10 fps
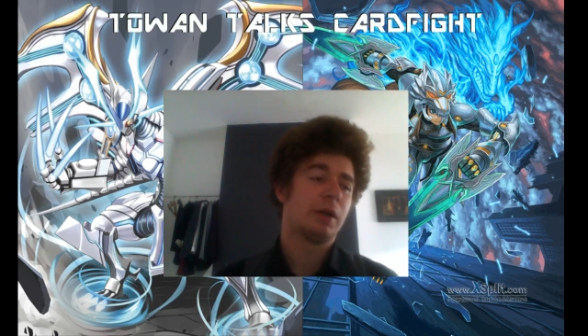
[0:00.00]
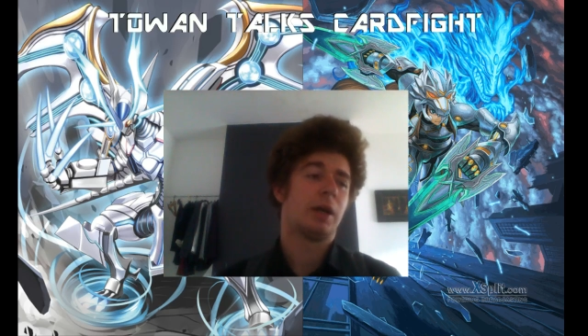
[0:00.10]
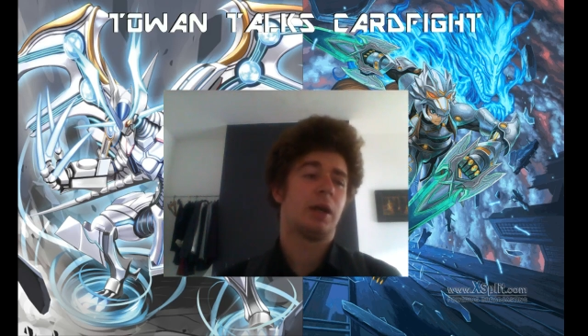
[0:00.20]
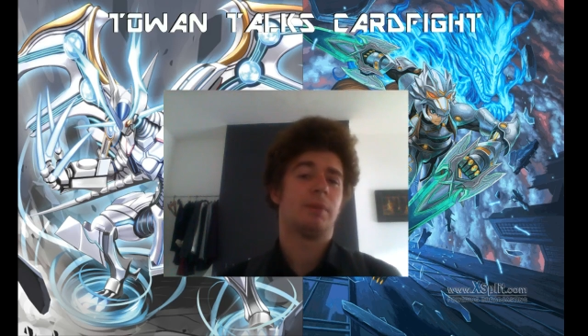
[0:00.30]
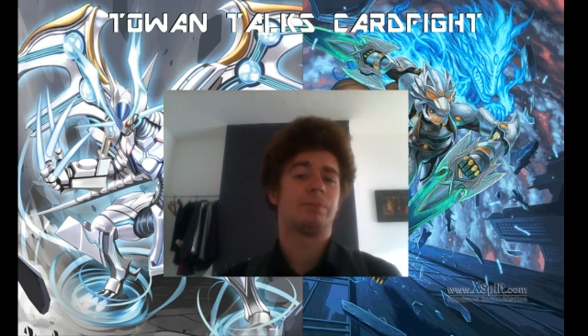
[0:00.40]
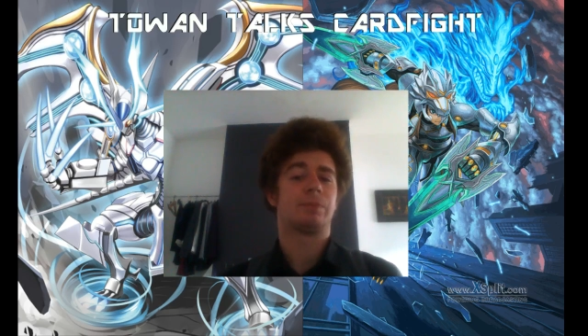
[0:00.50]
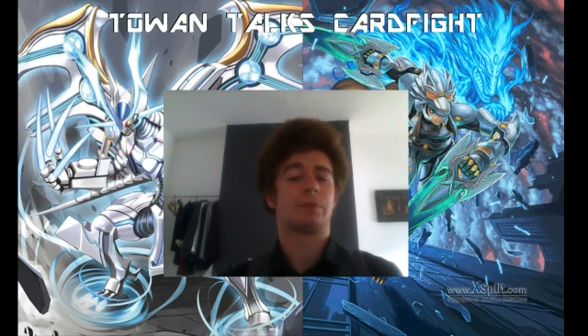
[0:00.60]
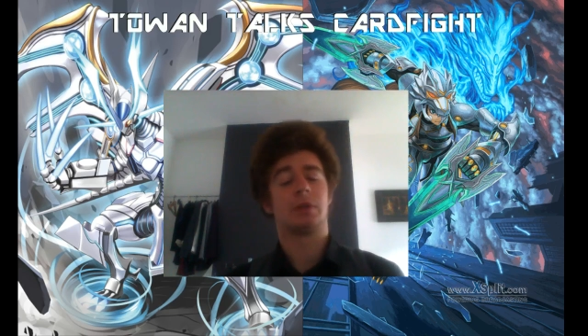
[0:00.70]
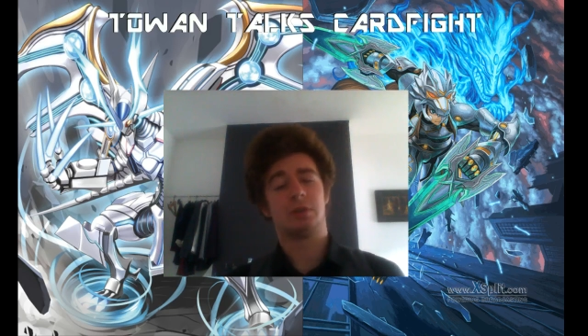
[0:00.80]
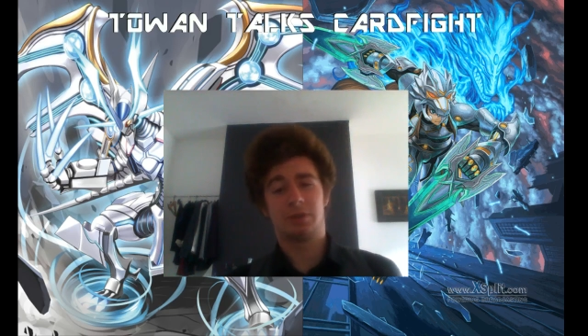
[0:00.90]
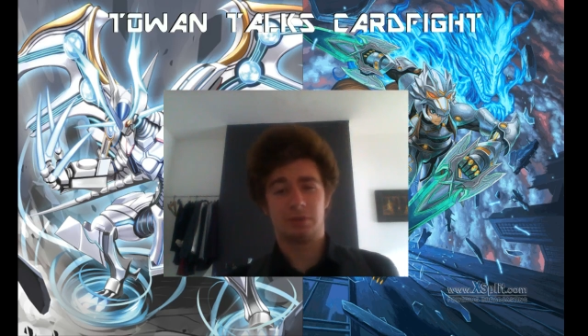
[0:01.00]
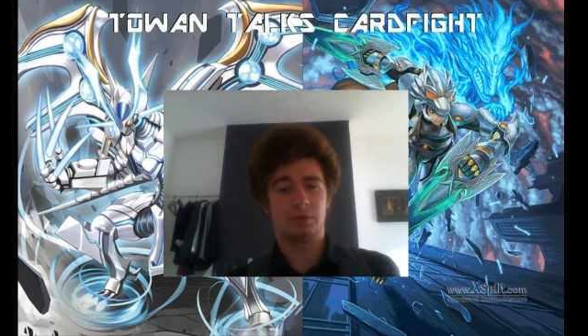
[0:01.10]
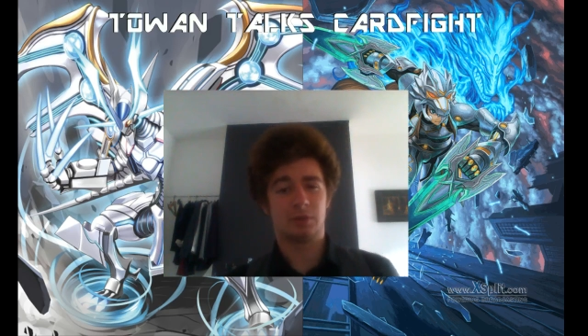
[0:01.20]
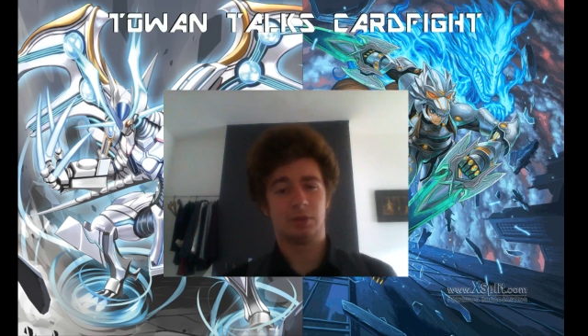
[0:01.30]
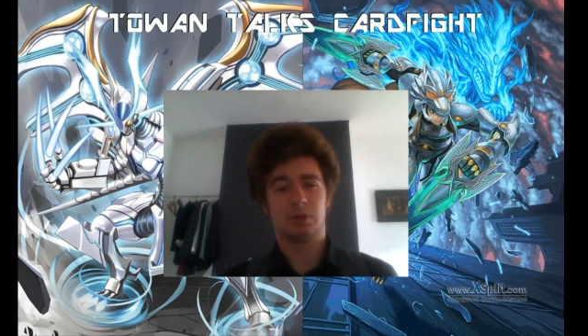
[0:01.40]
and
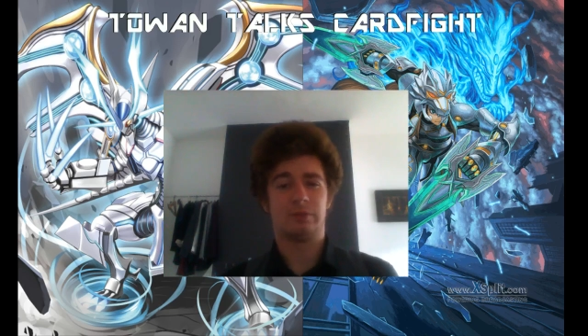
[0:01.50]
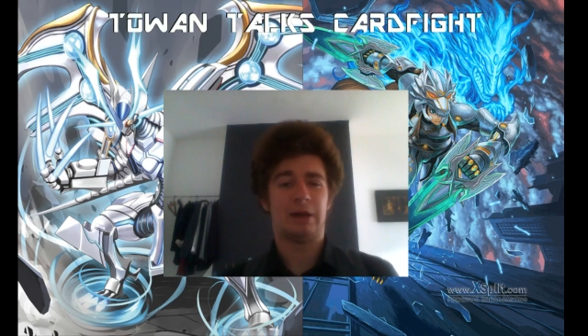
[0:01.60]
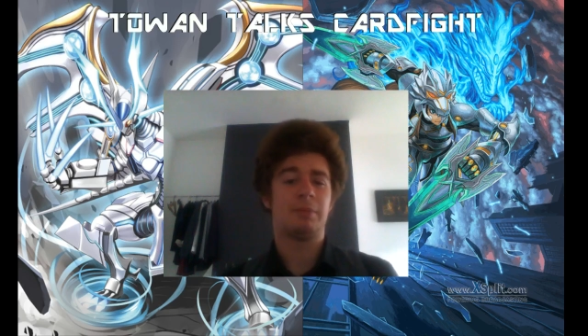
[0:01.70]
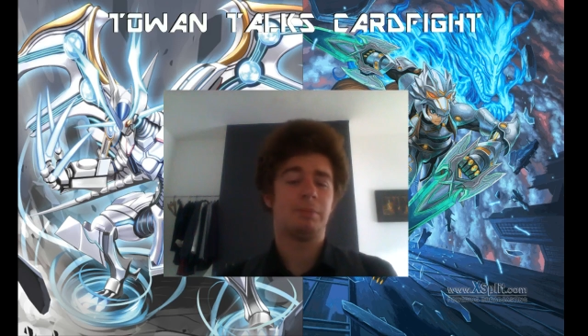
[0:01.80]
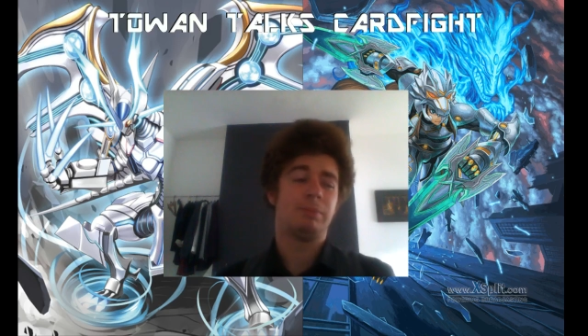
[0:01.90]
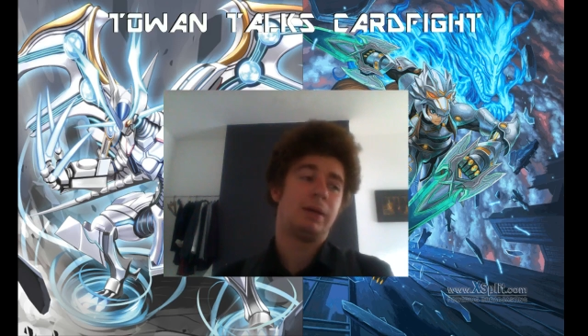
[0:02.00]
all that.